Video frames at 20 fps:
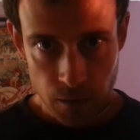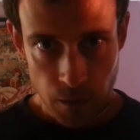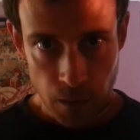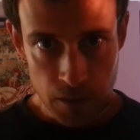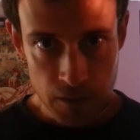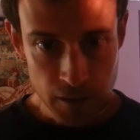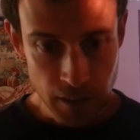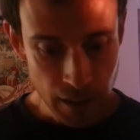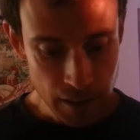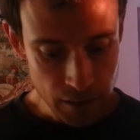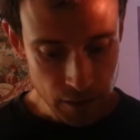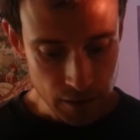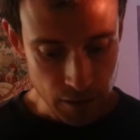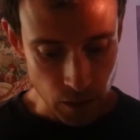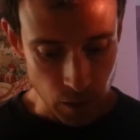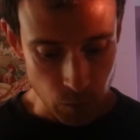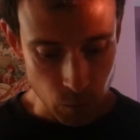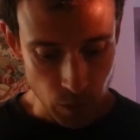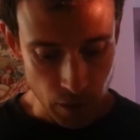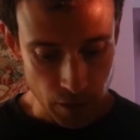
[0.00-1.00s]
There's an
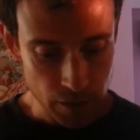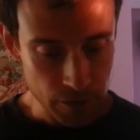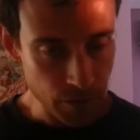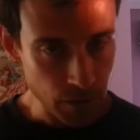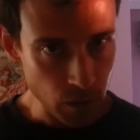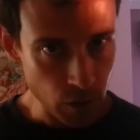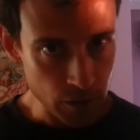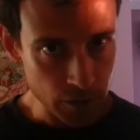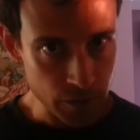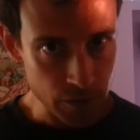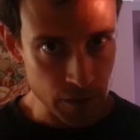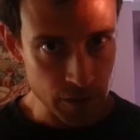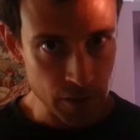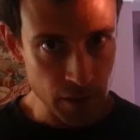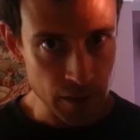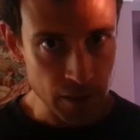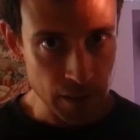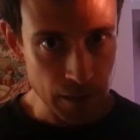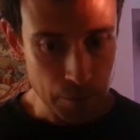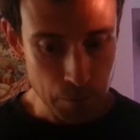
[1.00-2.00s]
anecdote where the philosopher
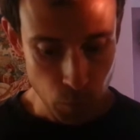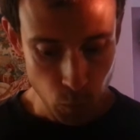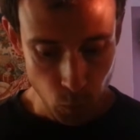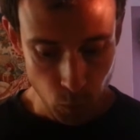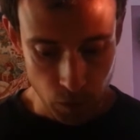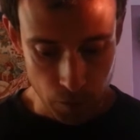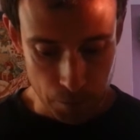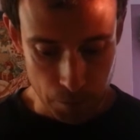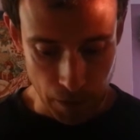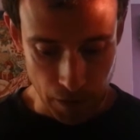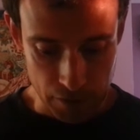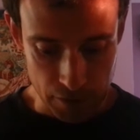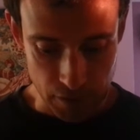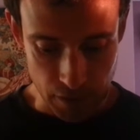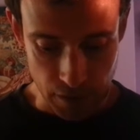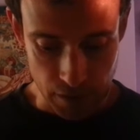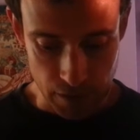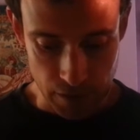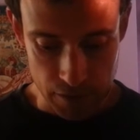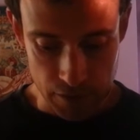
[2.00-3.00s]
Sidney
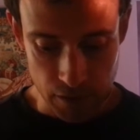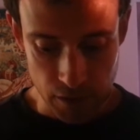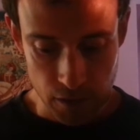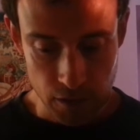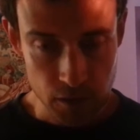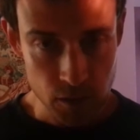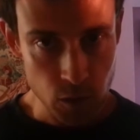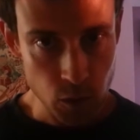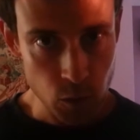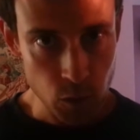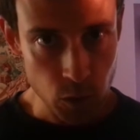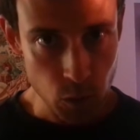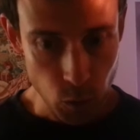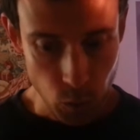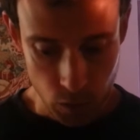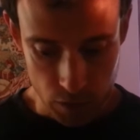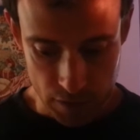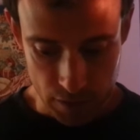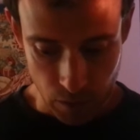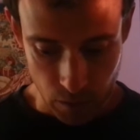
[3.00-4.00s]
Morgenbesser is in a New
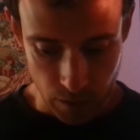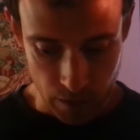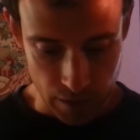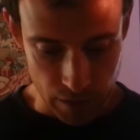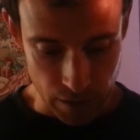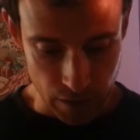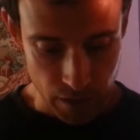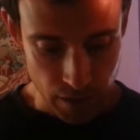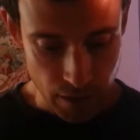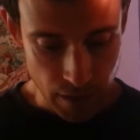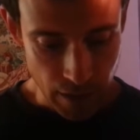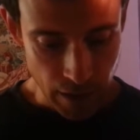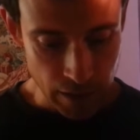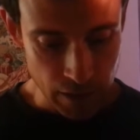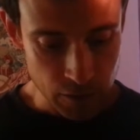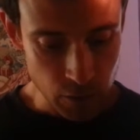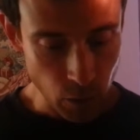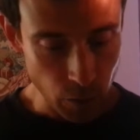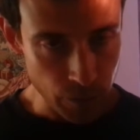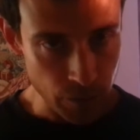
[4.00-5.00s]
York diner
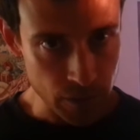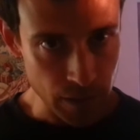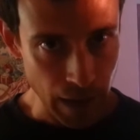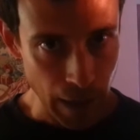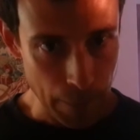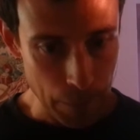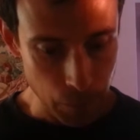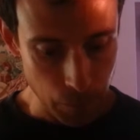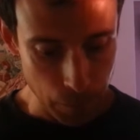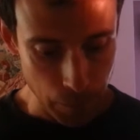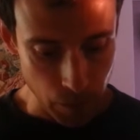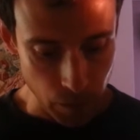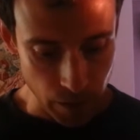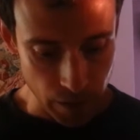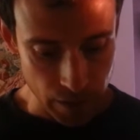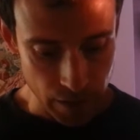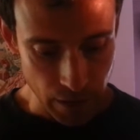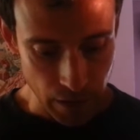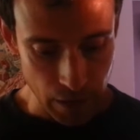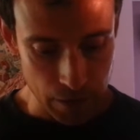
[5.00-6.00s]
and is offered apple
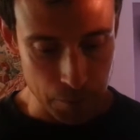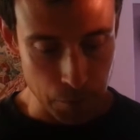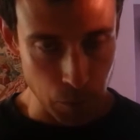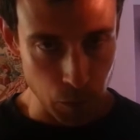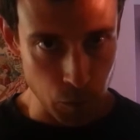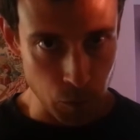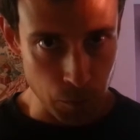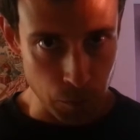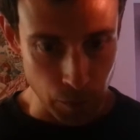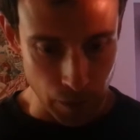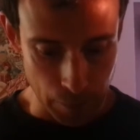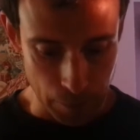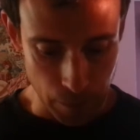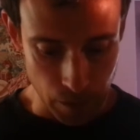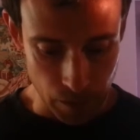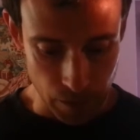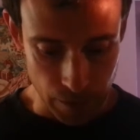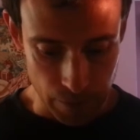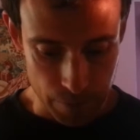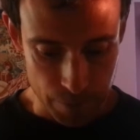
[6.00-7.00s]
pie and blueberry
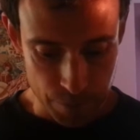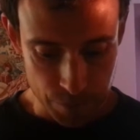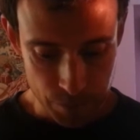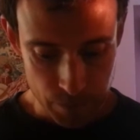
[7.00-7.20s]
pie.